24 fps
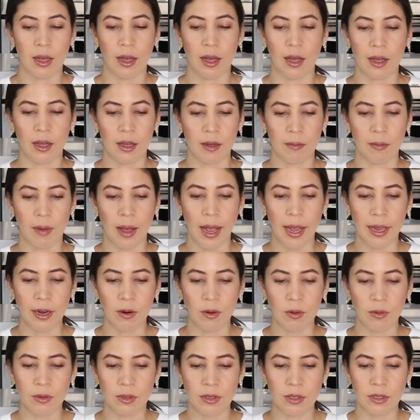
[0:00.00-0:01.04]

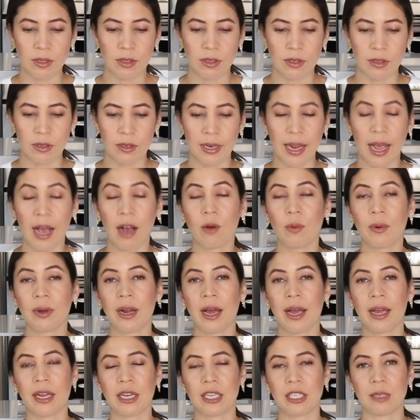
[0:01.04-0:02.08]
Now when
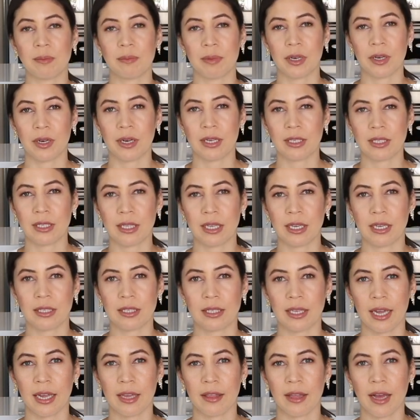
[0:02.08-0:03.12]
I experience
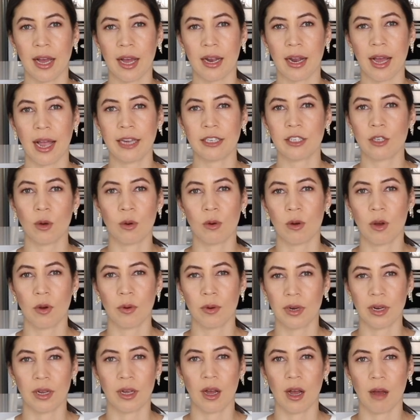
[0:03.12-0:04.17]
things like that, I don't go
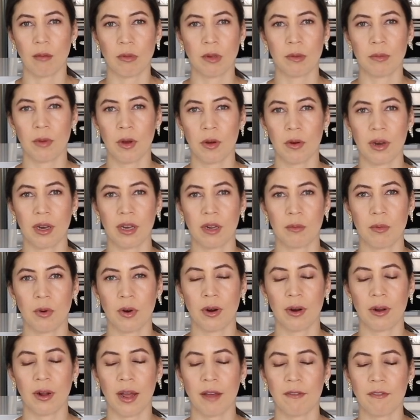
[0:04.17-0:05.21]
into goblin mode
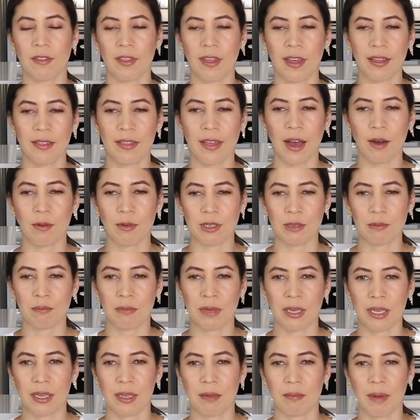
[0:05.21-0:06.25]
anymore. I think that was
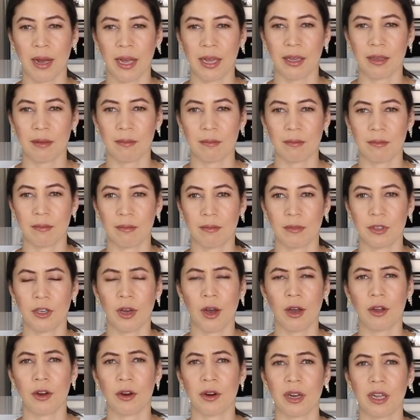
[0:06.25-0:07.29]
me, my
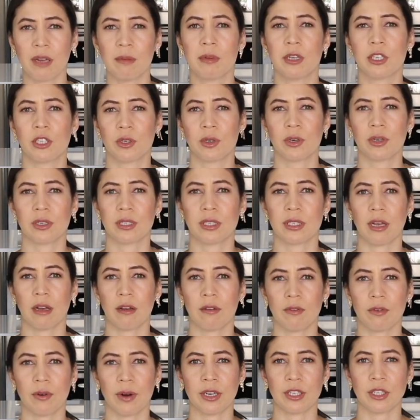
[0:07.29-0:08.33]
younger, immature
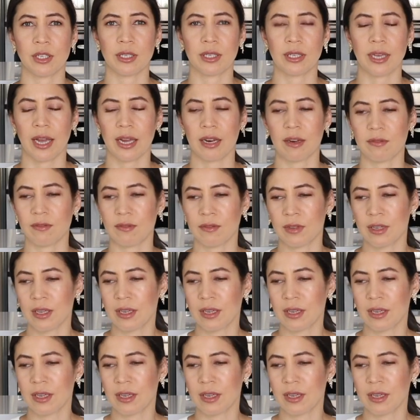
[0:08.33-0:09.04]
self, where I just kind of